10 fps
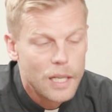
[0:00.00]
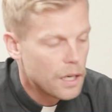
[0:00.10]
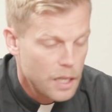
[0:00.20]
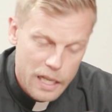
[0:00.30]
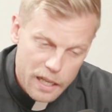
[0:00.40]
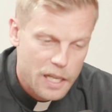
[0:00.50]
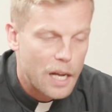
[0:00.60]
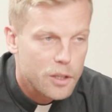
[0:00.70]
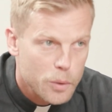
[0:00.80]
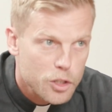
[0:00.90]
Not
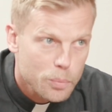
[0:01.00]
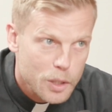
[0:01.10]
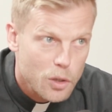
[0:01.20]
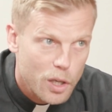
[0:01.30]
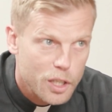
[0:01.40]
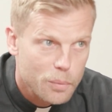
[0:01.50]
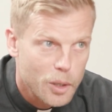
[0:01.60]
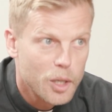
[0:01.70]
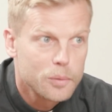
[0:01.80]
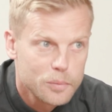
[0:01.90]
that we shouldn't be talking
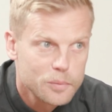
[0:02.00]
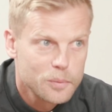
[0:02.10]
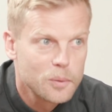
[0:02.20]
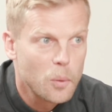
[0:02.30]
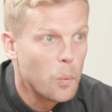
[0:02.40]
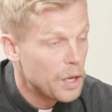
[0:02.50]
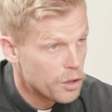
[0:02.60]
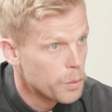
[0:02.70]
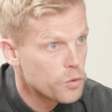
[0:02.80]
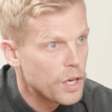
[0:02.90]
about
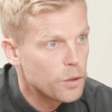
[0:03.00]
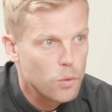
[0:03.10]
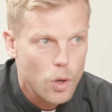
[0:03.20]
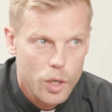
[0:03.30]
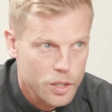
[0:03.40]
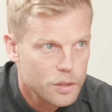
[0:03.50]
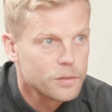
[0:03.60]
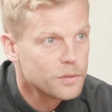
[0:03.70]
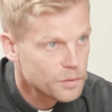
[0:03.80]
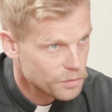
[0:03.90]
whether it was right or wrong to
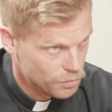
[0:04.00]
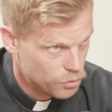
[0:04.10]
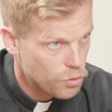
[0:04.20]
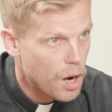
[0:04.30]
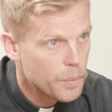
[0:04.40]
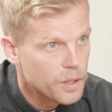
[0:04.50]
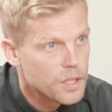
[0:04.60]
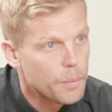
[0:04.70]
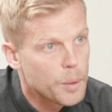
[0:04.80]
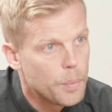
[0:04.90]
drop an
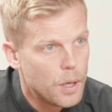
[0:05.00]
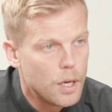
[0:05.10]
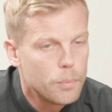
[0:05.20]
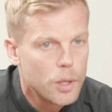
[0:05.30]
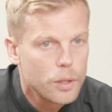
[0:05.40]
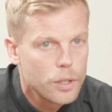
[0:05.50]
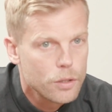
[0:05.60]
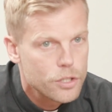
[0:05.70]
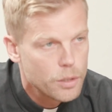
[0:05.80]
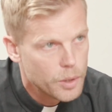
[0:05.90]
atomic bomb on
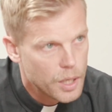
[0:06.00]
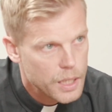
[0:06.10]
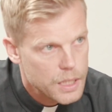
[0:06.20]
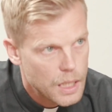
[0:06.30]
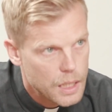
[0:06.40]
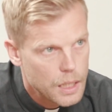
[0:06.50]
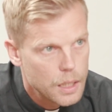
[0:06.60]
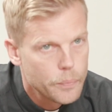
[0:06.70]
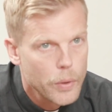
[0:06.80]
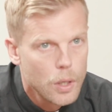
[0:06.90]
Hiroshima and
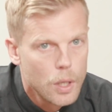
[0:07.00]
Nagasaki.